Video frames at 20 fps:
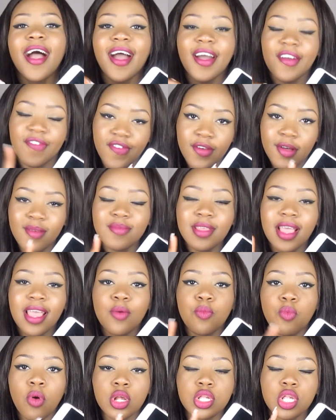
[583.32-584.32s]
I filmed
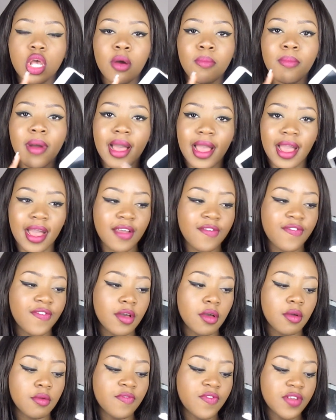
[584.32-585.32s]
a what's on my
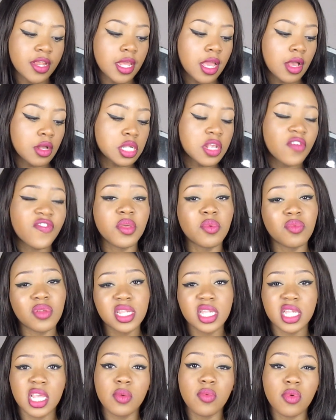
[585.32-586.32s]
iPhone video, so if you
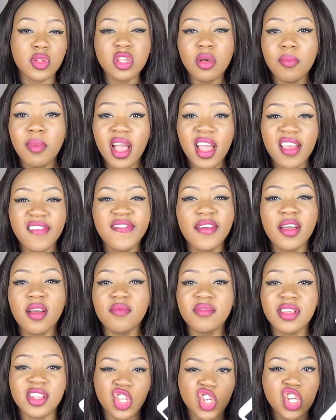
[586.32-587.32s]
want to see what's on my
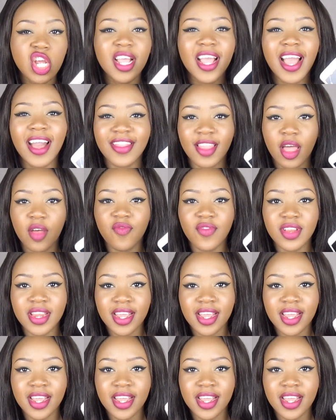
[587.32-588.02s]
iPhone, then check out that